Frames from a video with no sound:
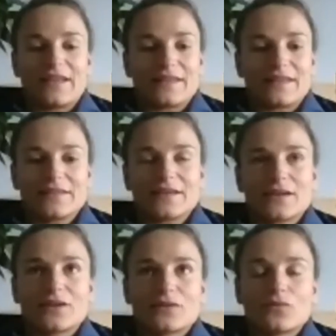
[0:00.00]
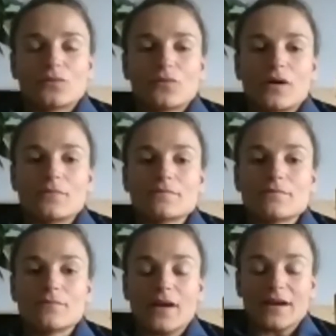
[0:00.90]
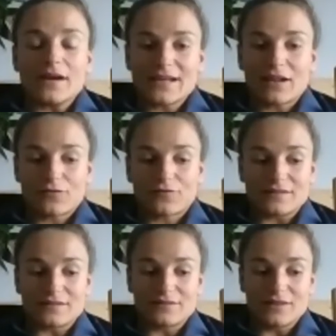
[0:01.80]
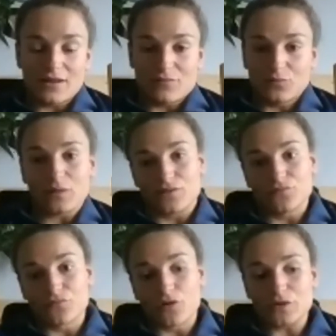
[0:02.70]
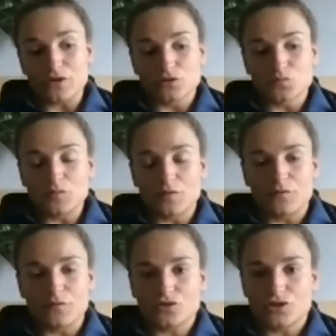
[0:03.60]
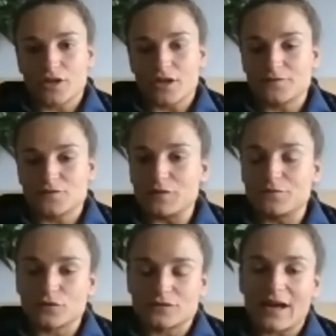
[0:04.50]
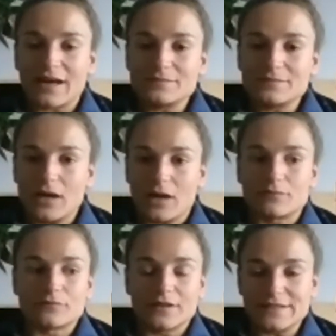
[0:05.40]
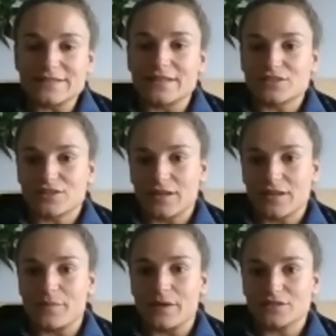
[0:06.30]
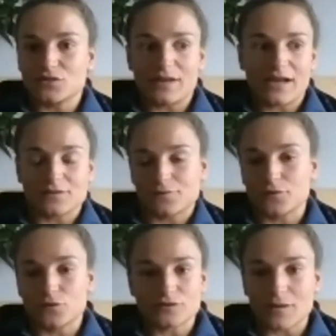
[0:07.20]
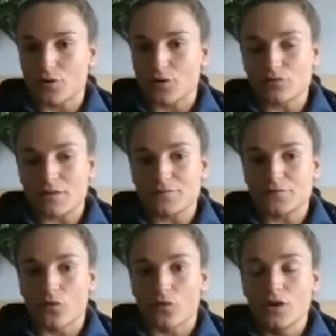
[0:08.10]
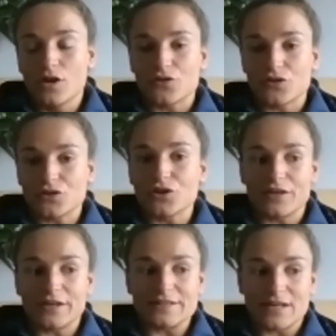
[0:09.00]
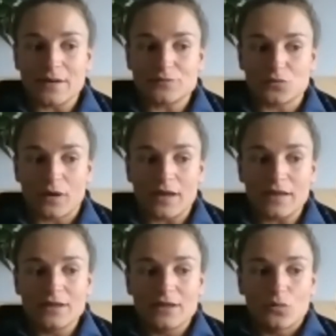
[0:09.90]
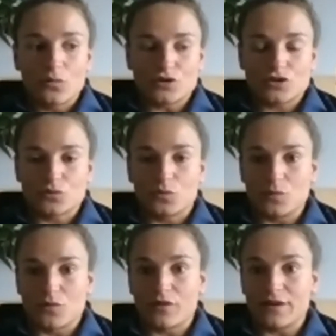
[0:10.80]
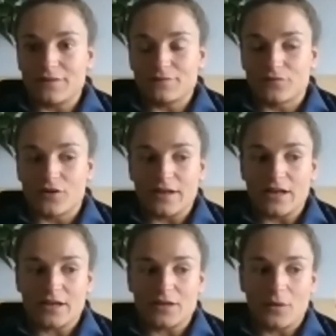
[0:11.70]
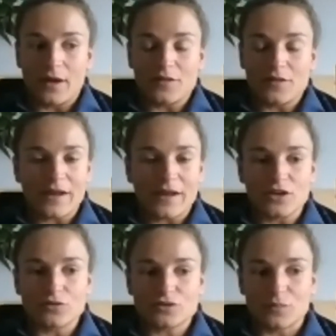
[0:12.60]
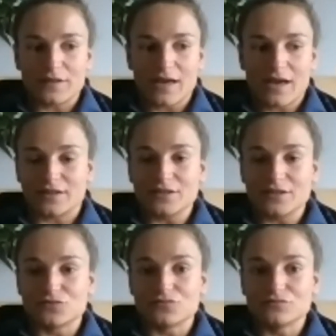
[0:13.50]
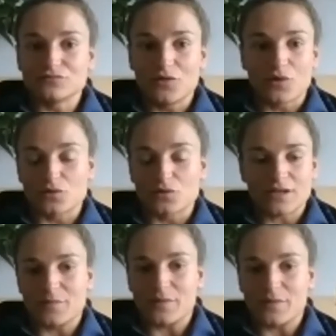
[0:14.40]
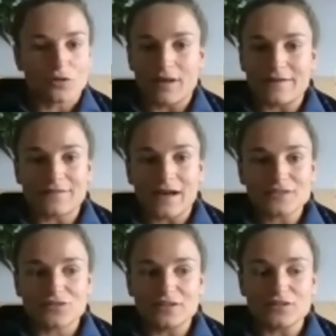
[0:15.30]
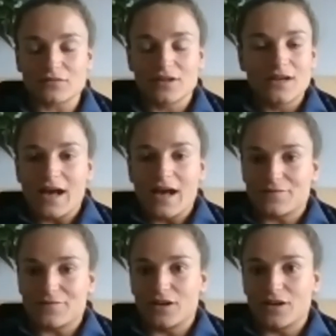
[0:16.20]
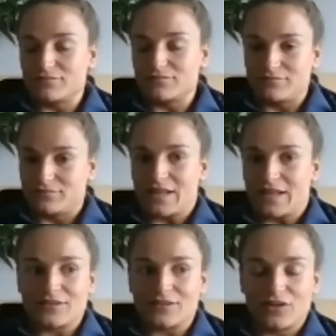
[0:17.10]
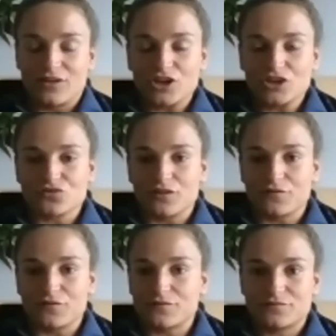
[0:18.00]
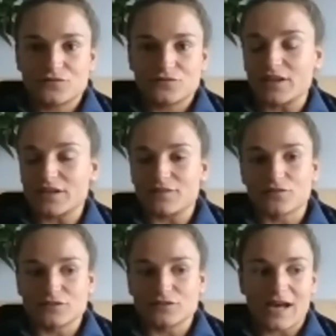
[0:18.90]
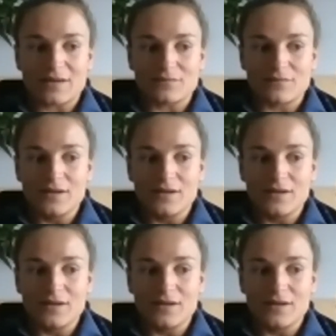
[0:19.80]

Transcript: I think myself and the rugby girls, we were fortunate enough to be full-time leading into the Olympics. So we had a full-time programme for the year leading up to it, which we were really, really lucky with. But I know some of the athletes who go to the Olympics don't have that, so they don't have the luxury of training full-time.